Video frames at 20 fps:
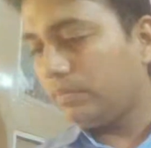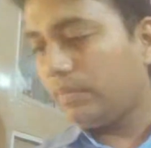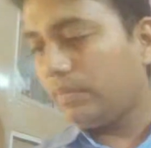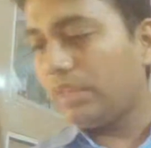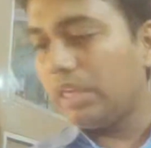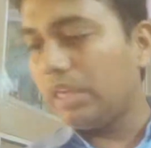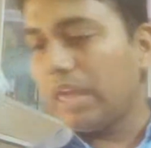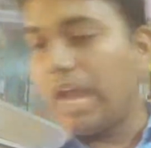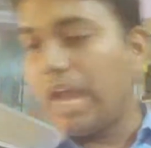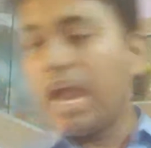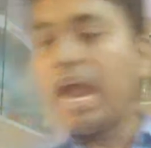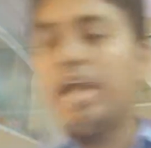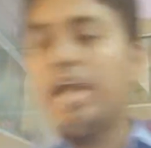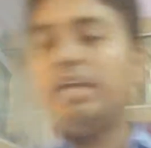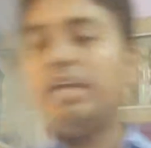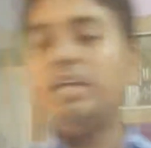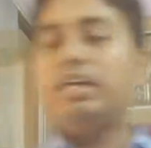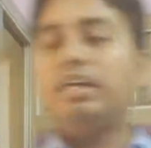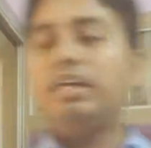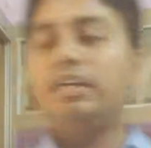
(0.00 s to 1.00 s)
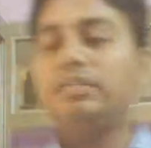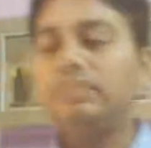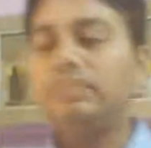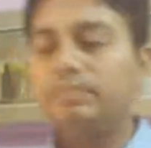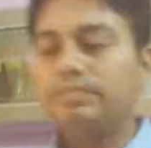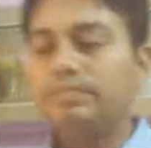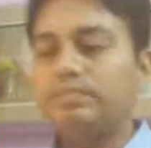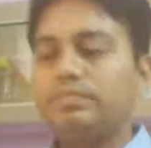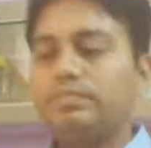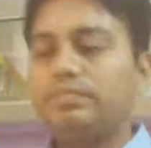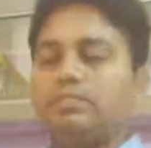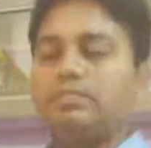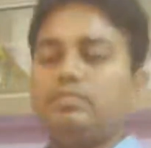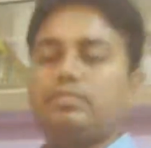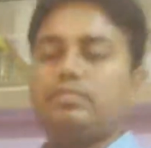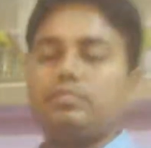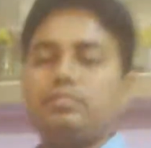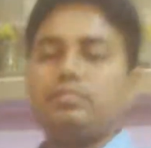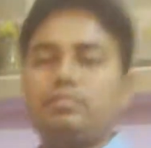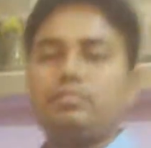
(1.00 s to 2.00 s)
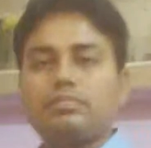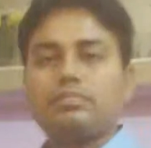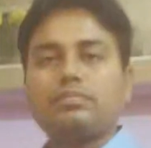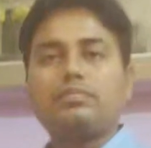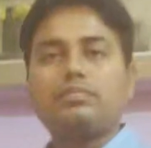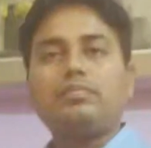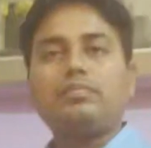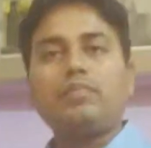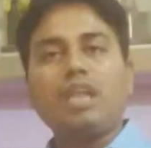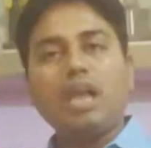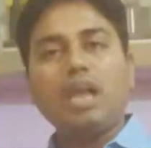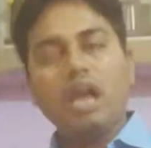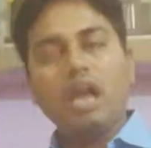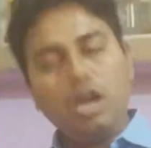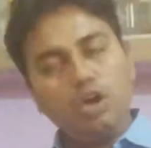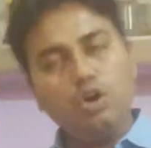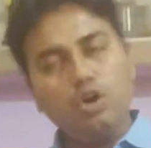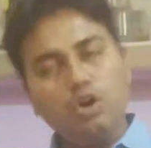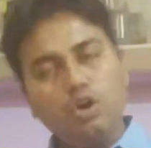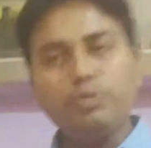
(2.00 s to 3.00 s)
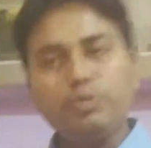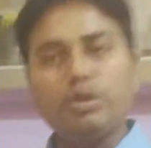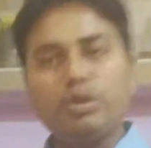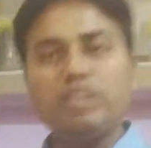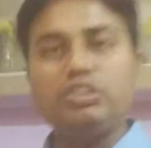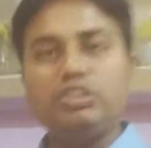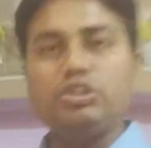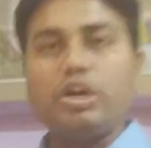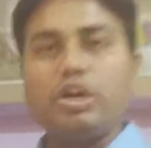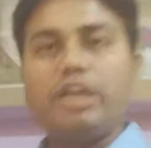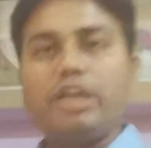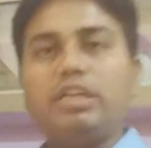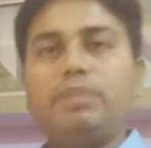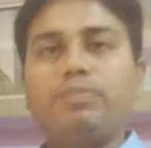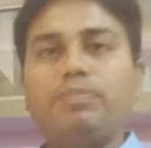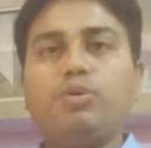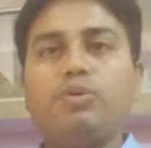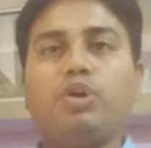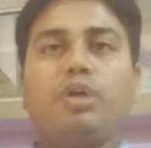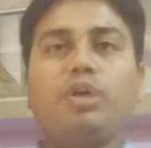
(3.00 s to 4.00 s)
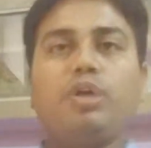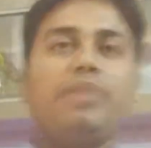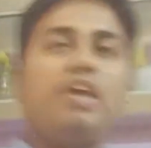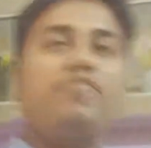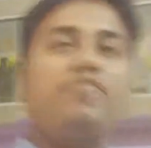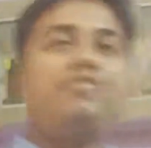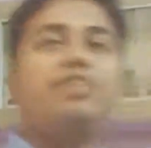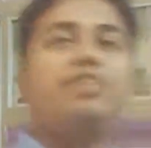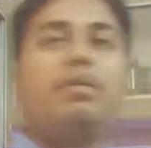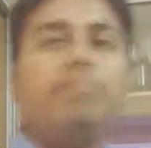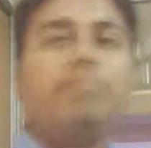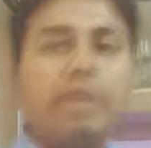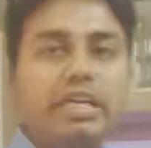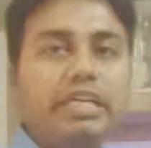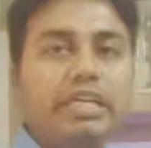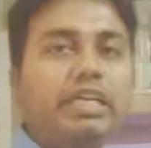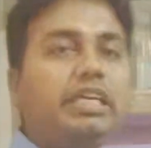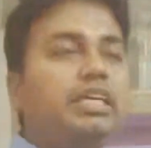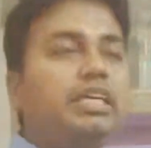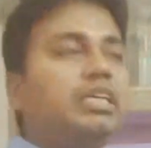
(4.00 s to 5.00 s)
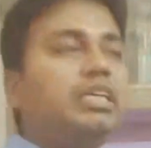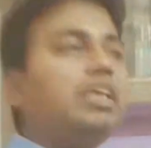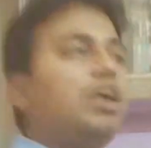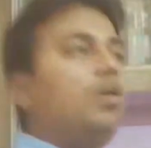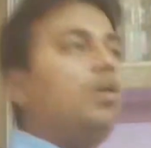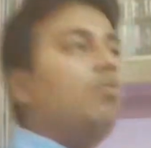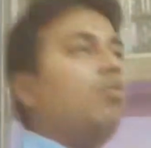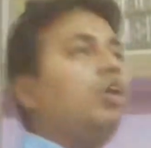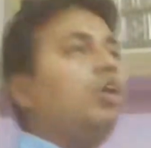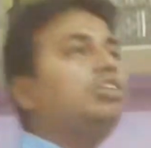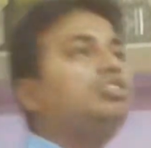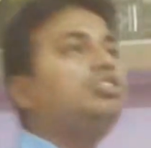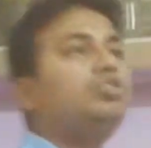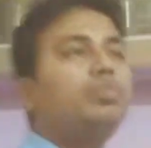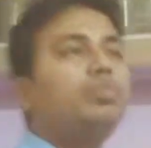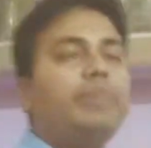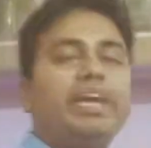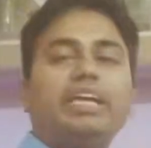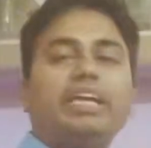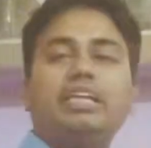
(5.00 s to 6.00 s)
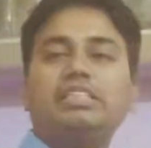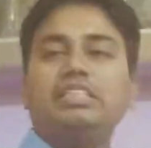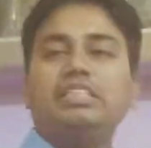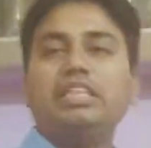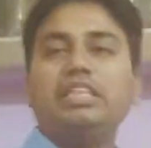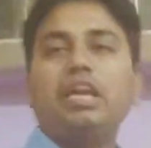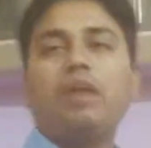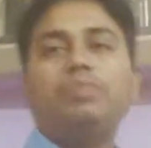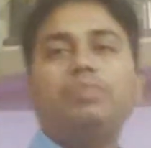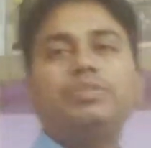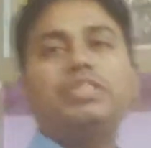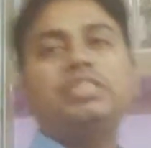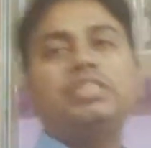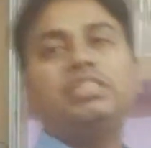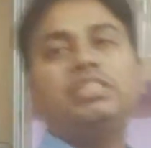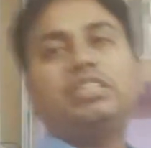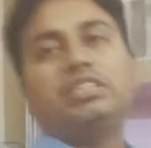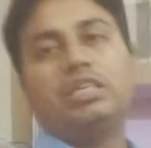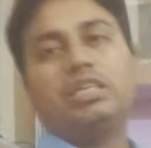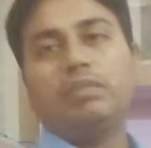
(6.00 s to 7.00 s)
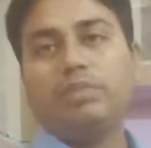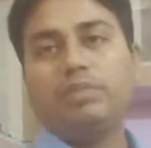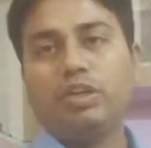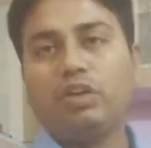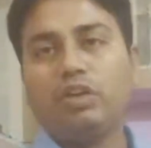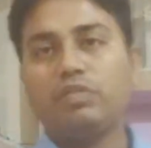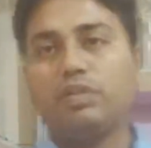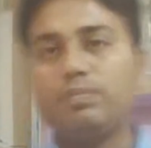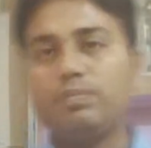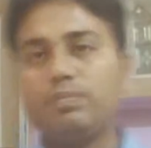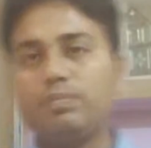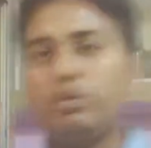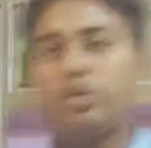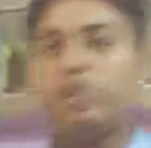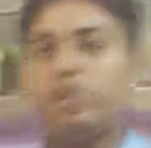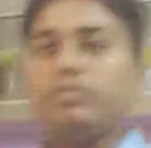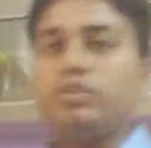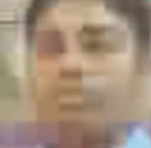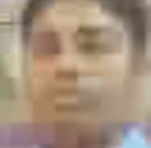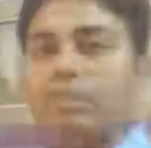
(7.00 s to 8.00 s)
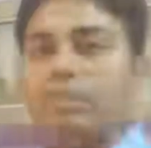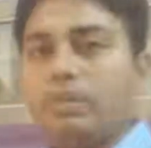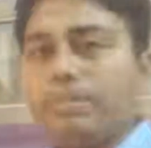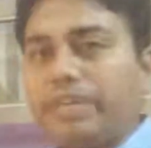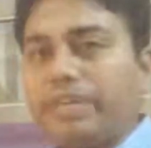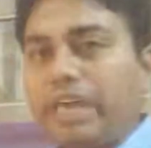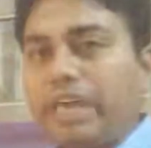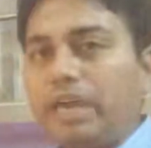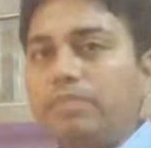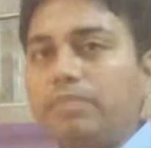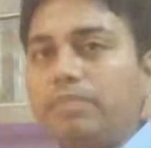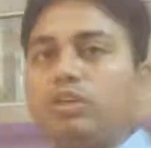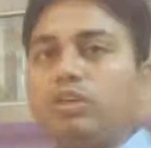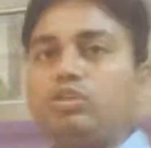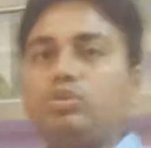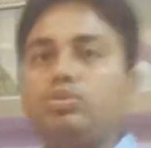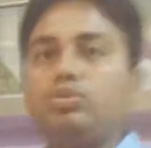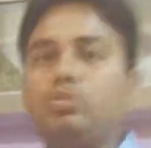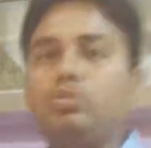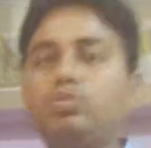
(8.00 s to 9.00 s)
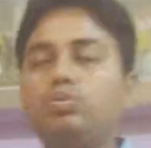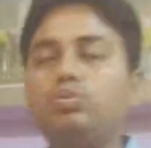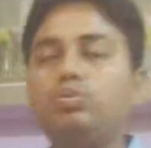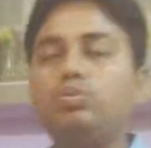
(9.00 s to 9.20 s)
and I hope you enjoyed the poem. If somebody wants to make a synopsis, a summary of the poem, you will be able to